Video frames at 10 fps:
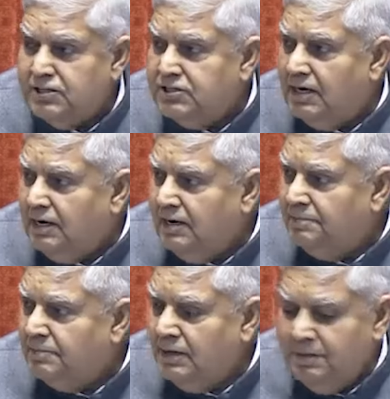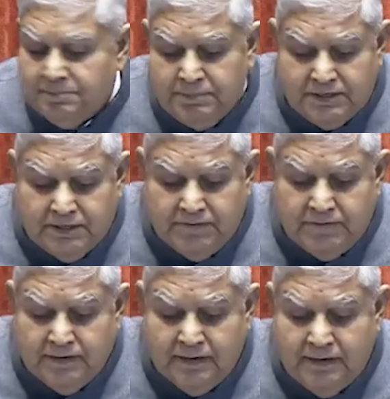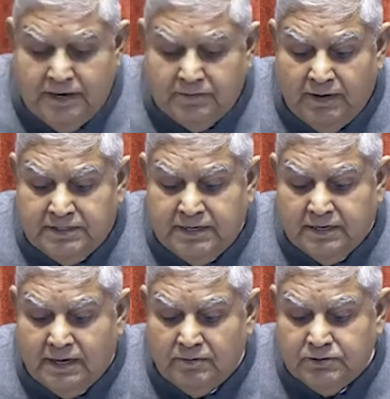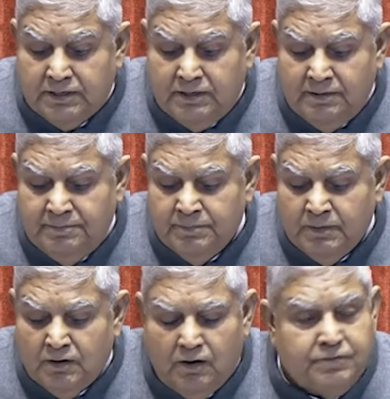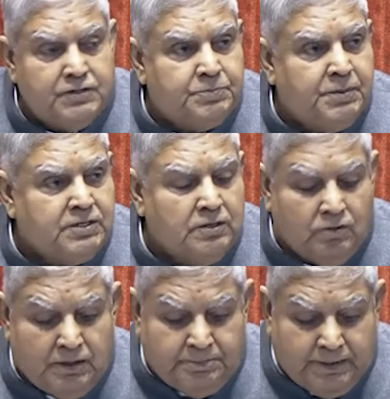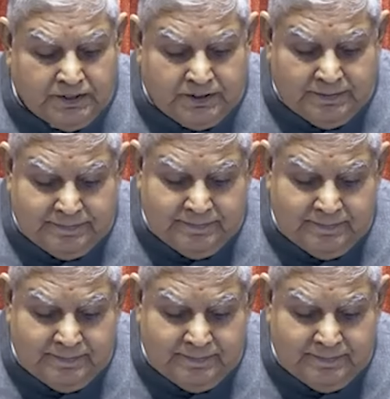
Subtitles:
Asia Pacific Advisory Council of Special Olympics.